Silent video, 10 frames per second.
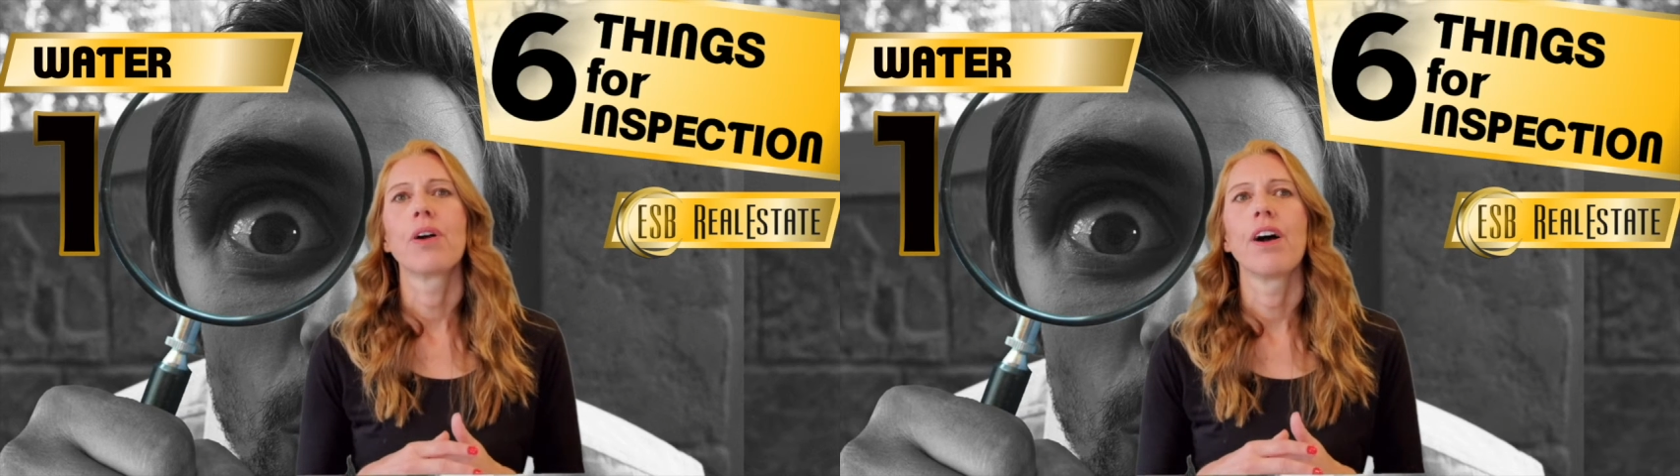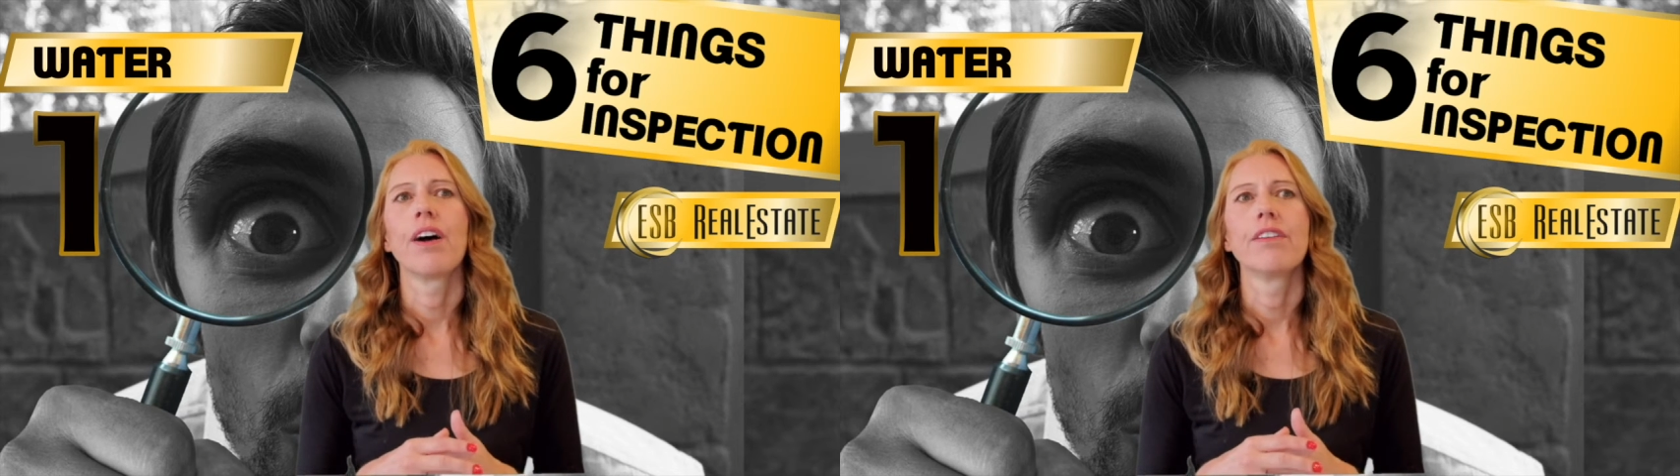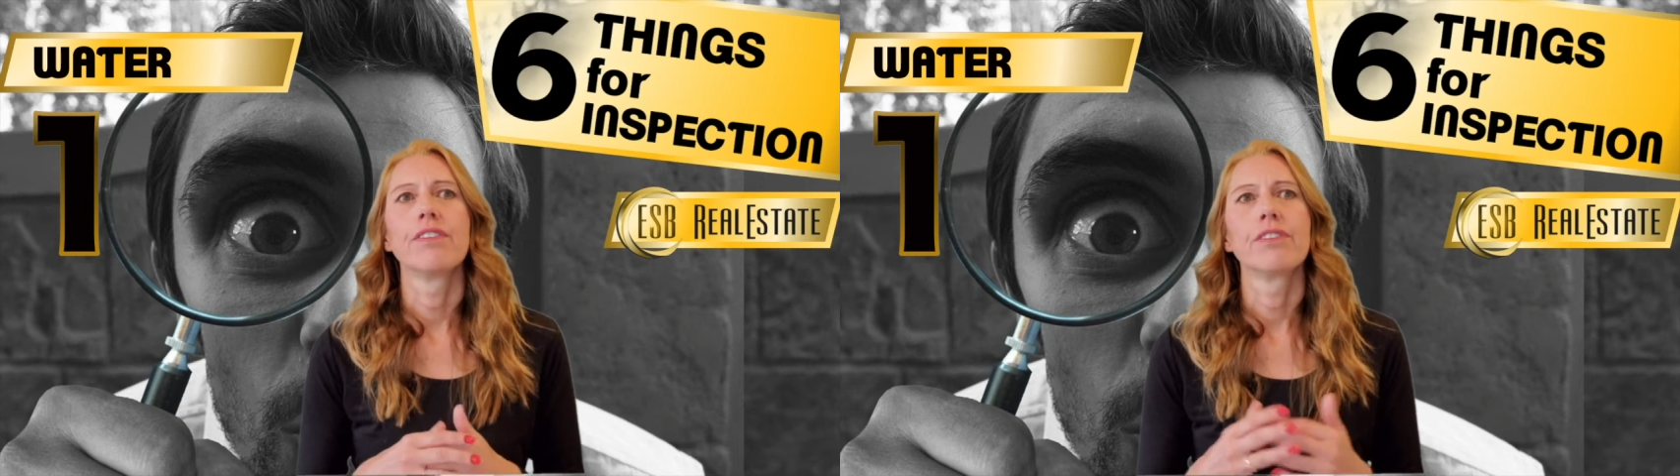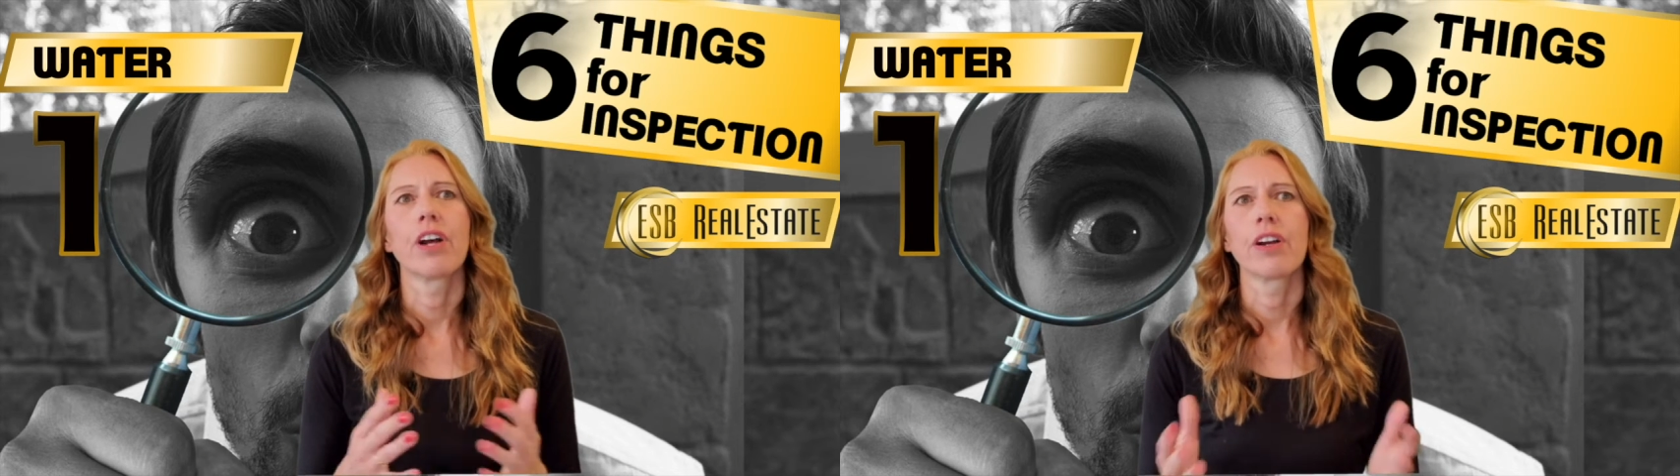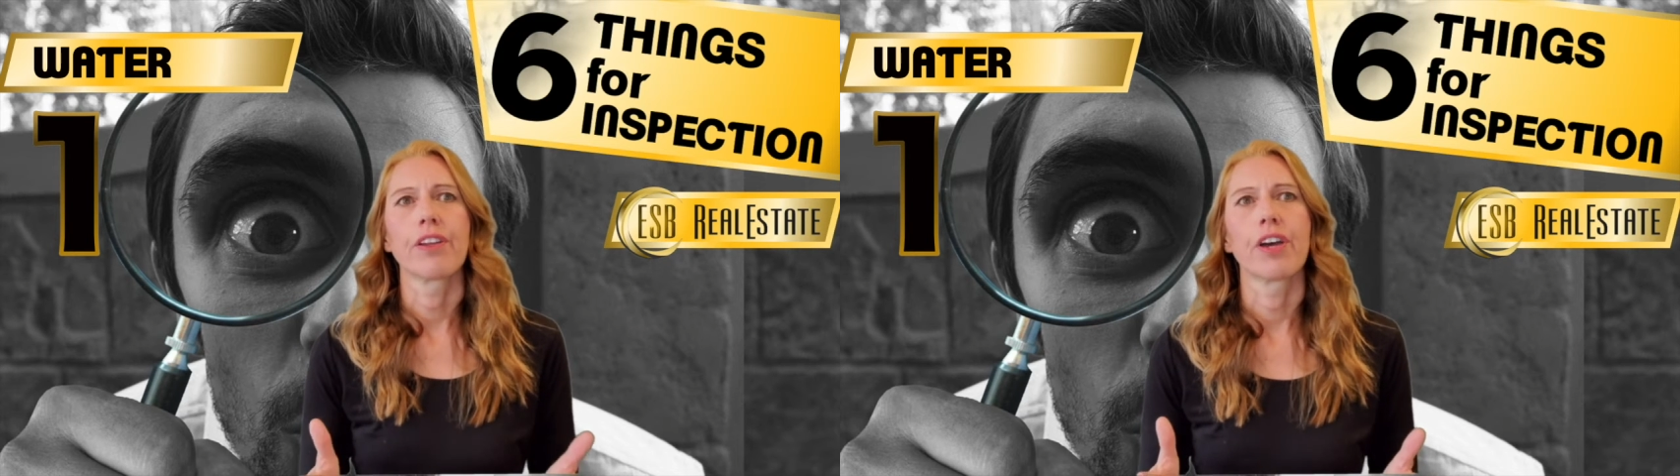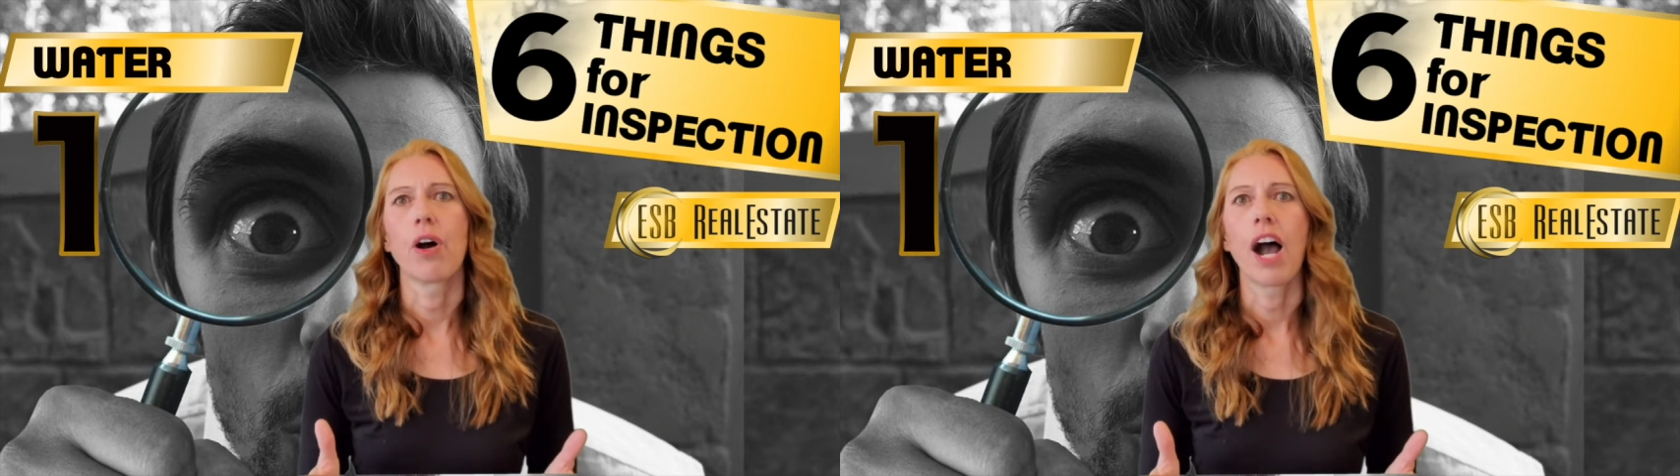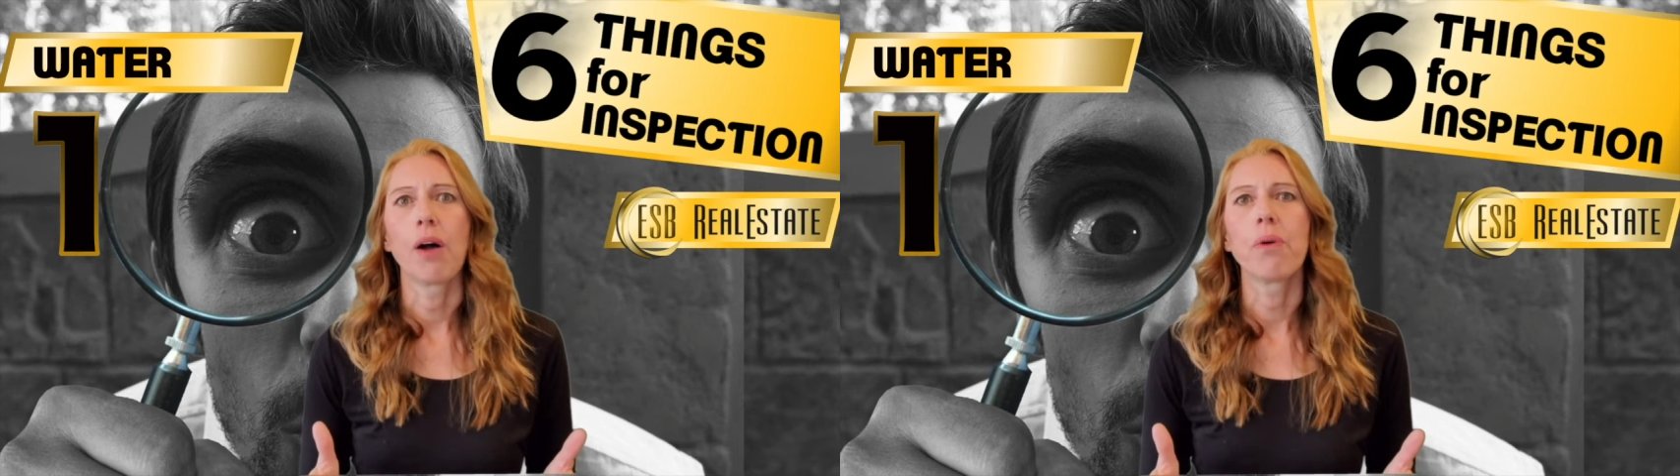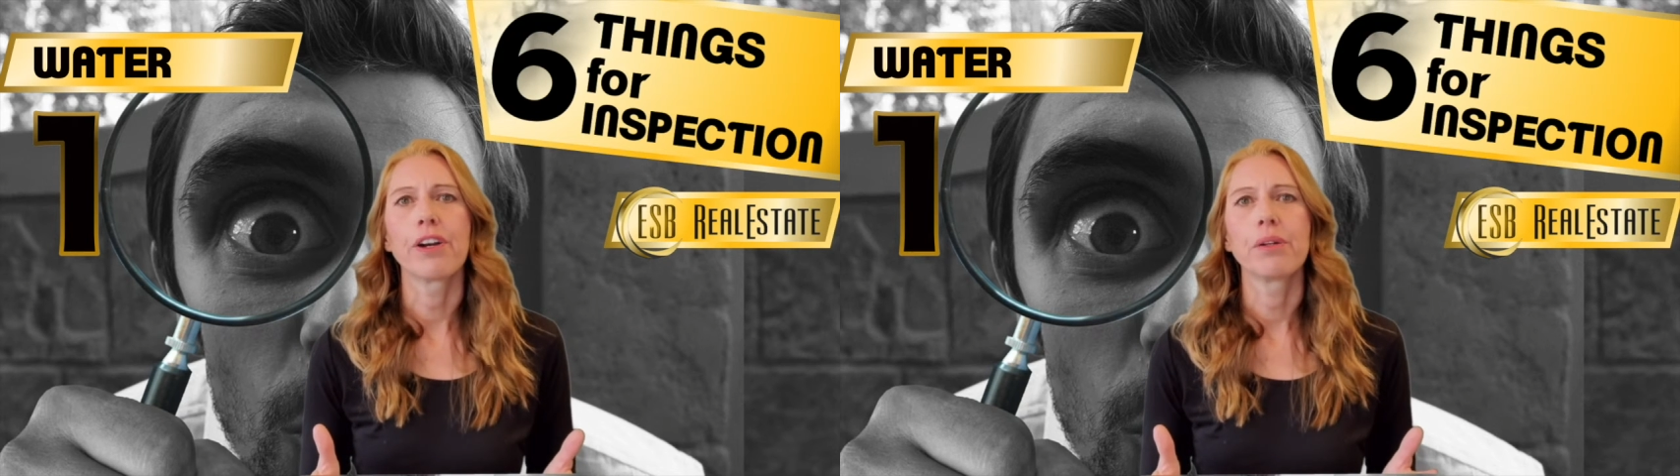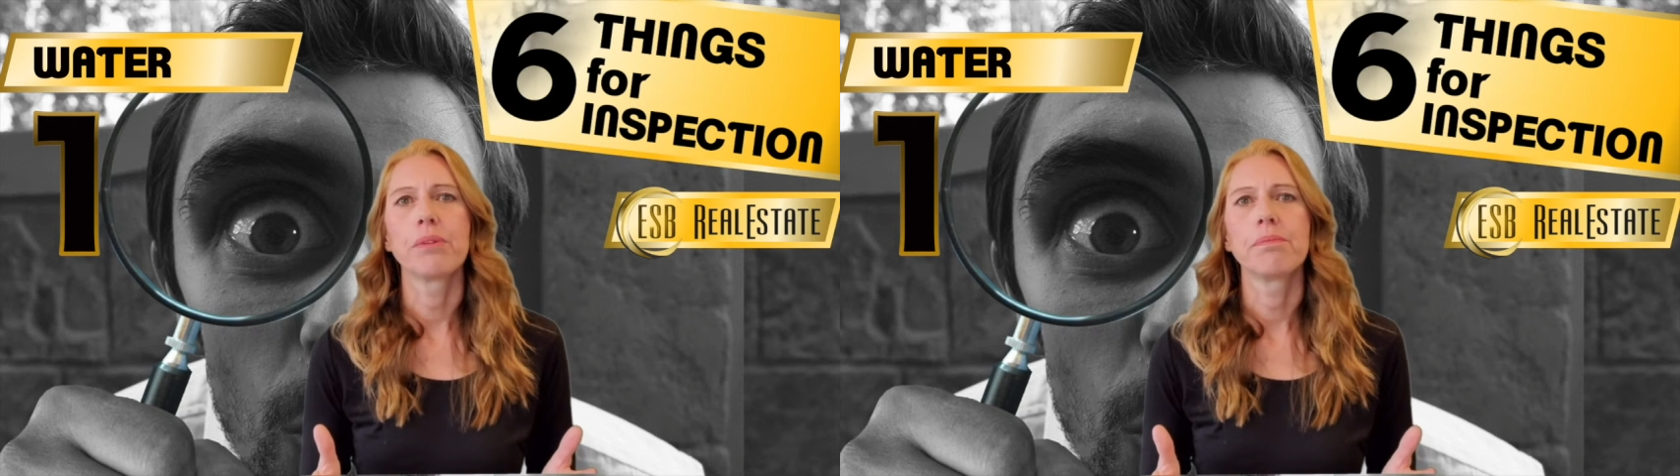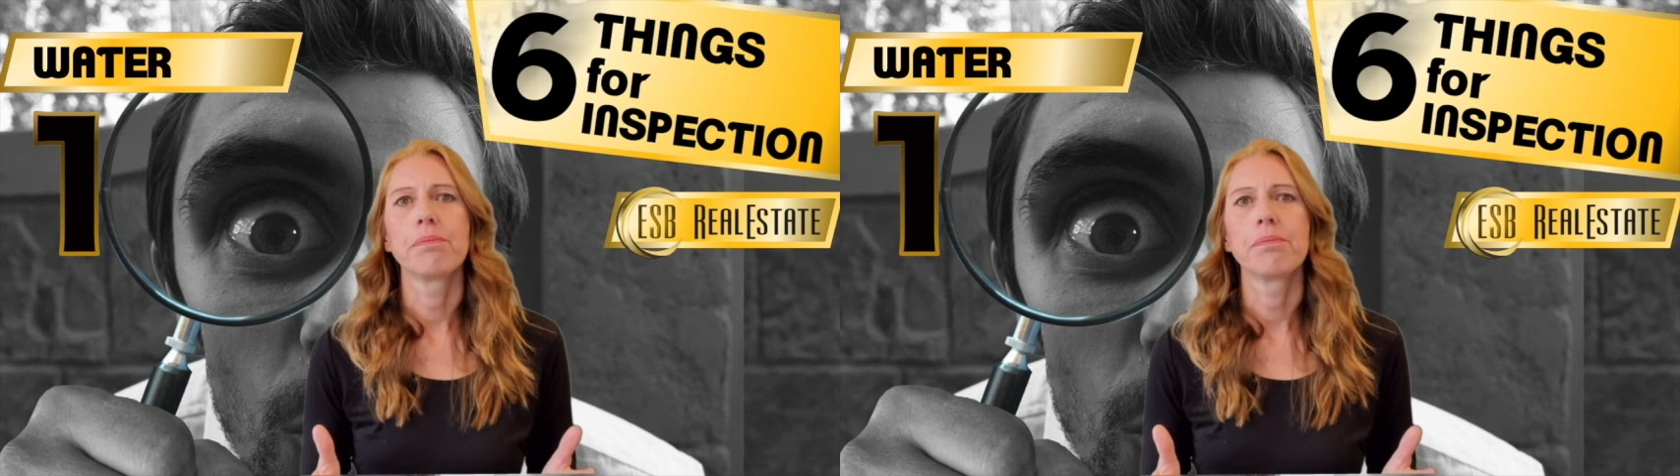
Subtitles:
or the hot water